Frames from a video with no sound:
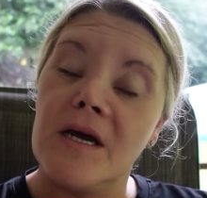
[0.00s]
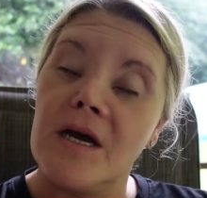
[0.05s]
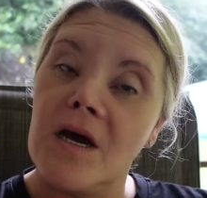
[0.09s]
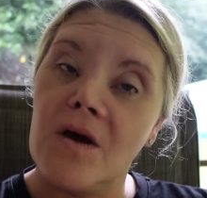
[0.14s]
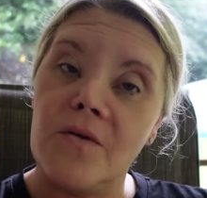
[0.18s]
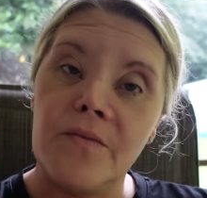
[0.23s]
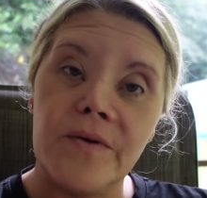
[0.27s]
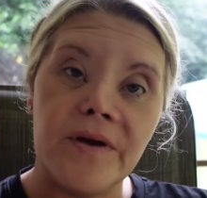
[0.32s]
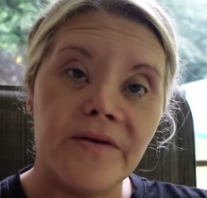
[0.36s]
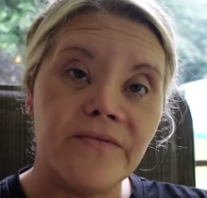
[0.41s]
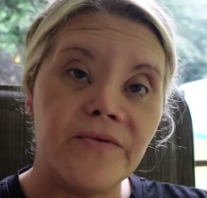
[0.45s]

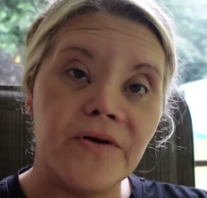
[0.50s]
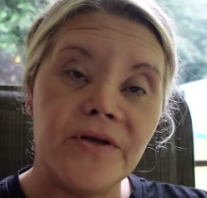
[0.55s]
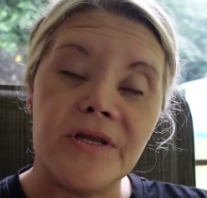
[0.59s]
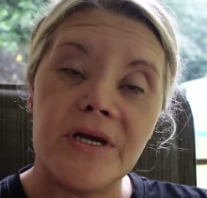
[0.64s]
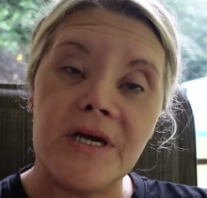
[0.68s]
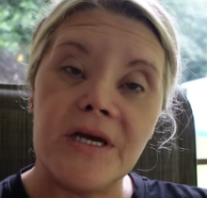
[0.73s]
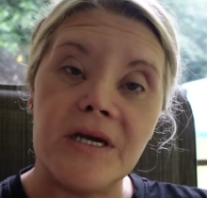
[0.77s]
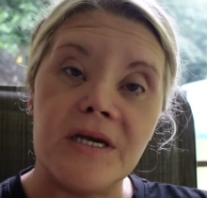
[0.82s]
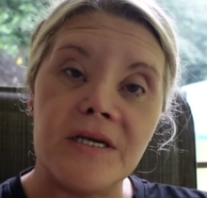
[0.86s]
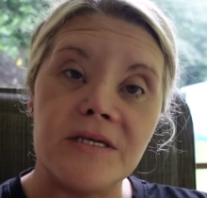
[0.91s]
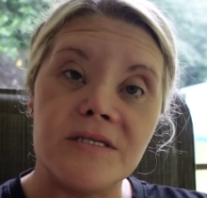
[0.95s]
Hope
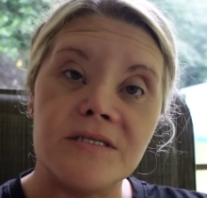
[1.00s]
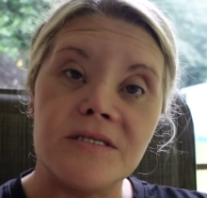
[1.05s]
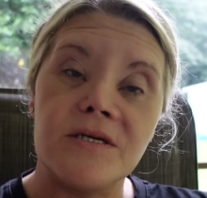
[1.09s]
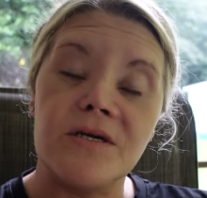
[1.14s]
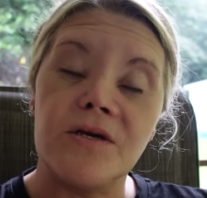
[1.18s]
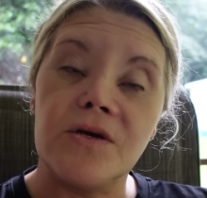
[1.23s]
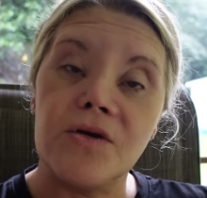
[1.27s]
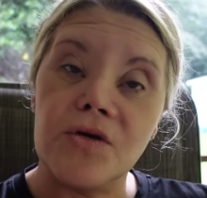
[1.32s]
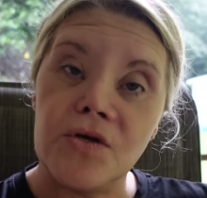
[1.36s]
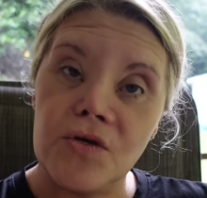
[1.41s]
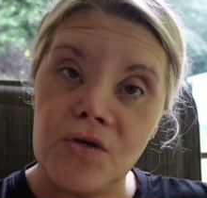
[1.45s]
everything is
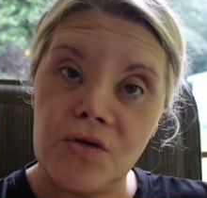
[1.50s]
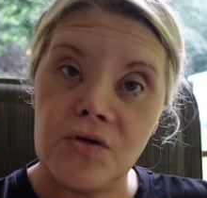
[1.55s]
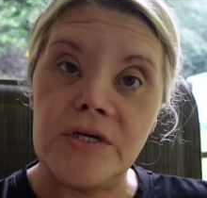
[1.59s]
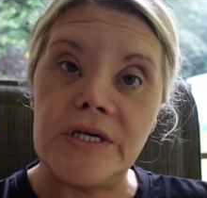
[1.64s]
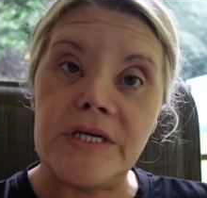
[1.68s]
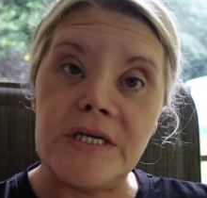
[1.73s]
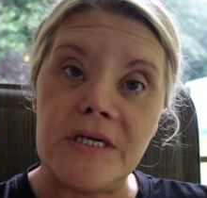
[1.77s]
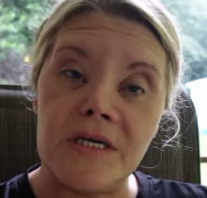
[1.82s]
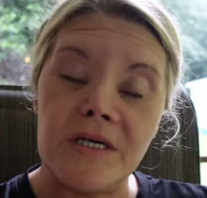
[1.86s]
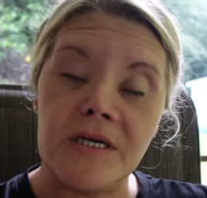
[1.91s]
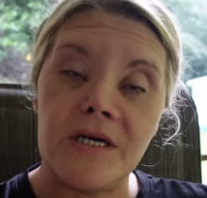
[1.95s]

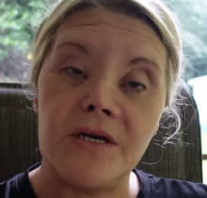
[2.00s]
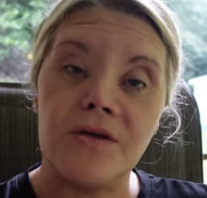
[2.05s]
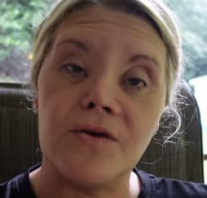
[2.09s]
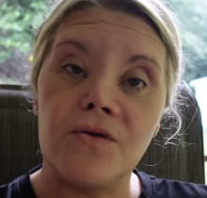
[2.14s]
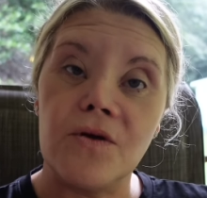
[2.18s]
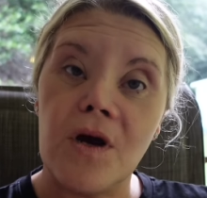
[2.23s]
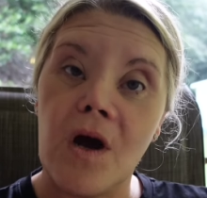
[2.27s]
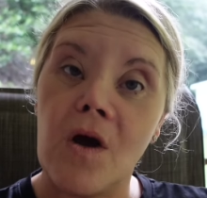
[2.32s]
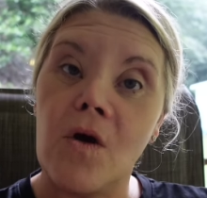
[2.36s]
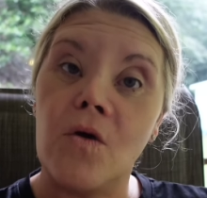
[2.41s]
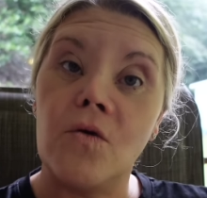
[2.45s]
good in
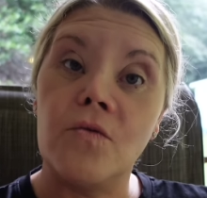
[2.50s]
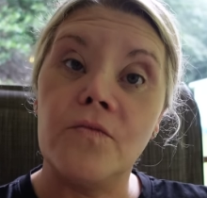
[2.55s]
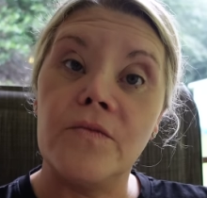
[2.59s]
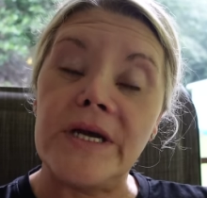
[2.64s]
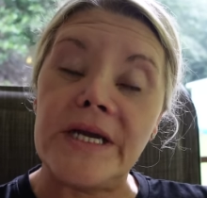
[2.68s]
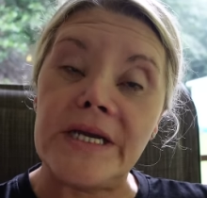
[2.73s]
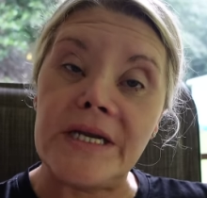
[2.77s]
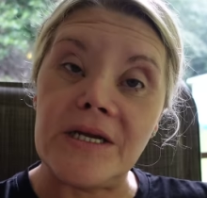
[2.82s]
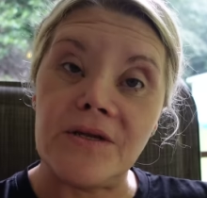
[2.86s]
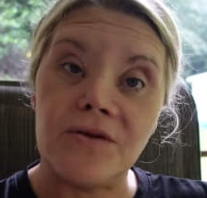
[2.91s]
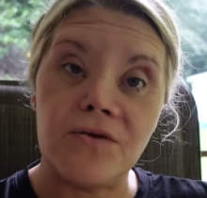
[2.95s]
your home
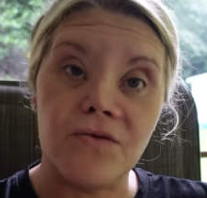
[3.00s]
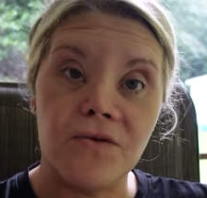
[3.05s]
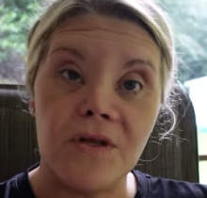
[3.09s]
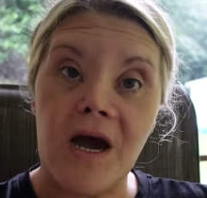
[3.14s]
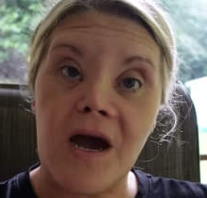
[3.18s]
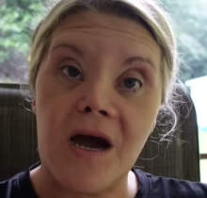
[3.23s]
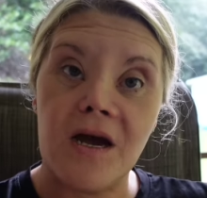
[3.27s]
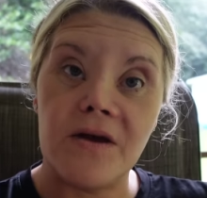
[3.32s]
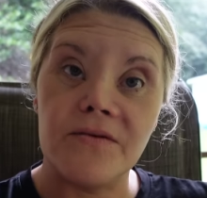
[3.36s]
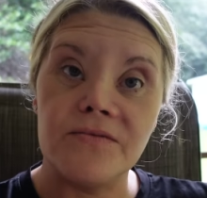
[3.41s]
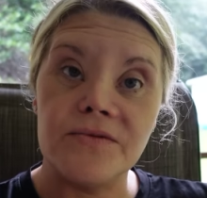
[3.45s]
and in your
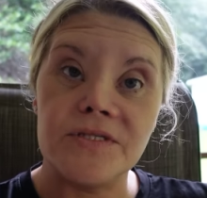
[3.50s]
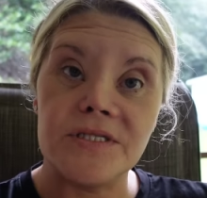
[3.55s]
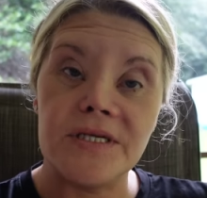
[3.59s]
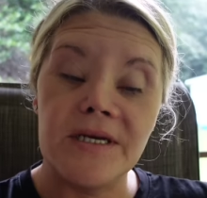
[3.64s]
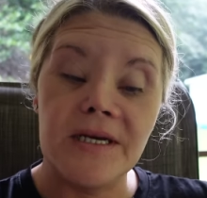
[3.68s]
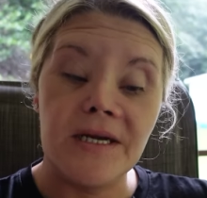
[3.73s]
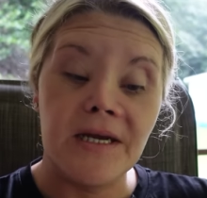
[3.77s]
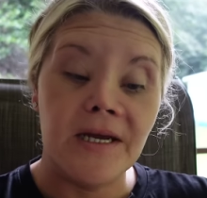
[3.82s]
lives.